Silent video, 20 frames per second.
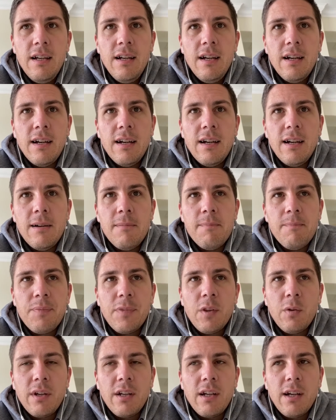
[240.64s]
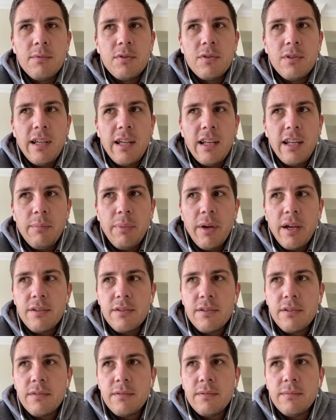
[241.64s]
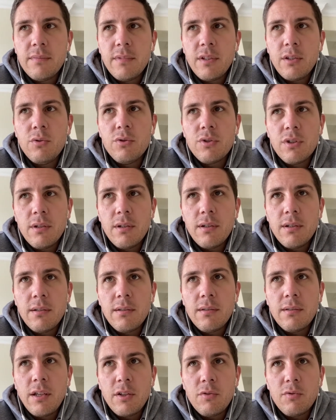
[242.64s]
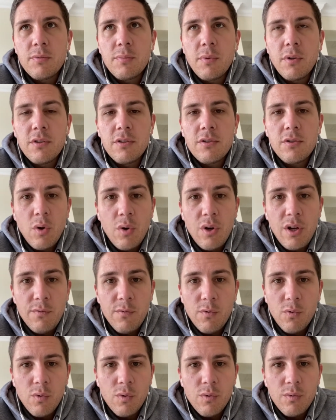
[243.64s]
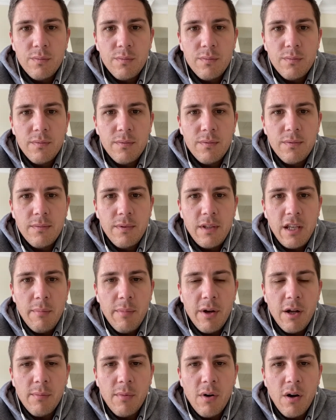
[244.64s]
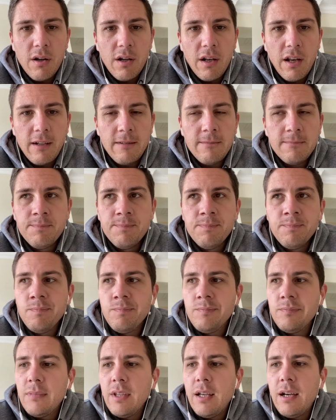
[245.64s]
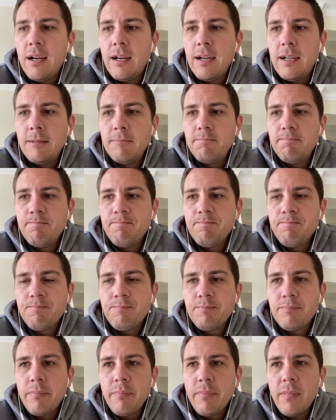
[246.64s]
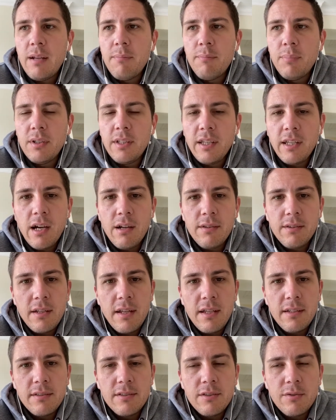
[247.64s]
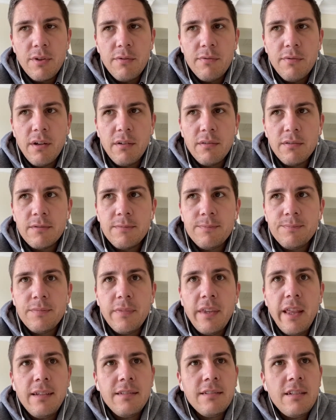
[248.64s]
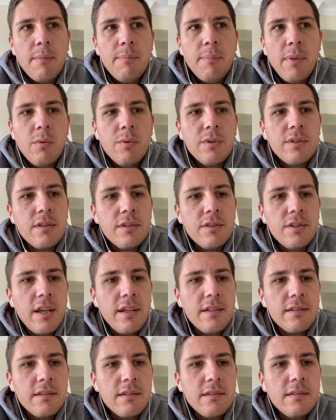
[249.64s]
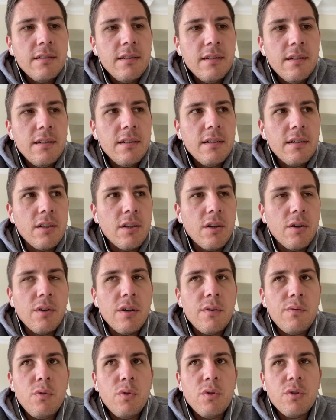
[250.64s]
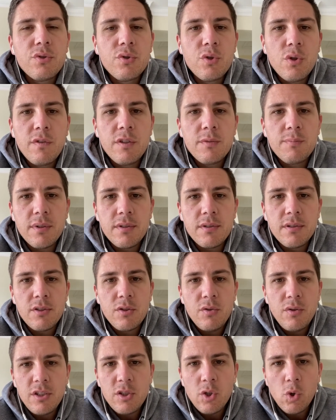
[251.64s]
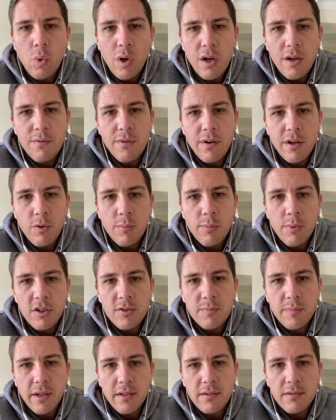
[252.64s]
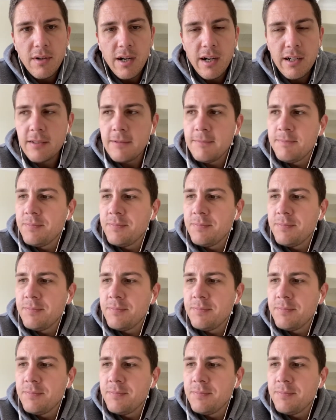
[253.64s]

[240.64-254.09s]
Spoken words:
when it comes to landing pages. I use GetResponse solely for email marketing and building out the necessary funnels. Next up, I would suggest, if you're a service business, you need to qualify your prospects, right?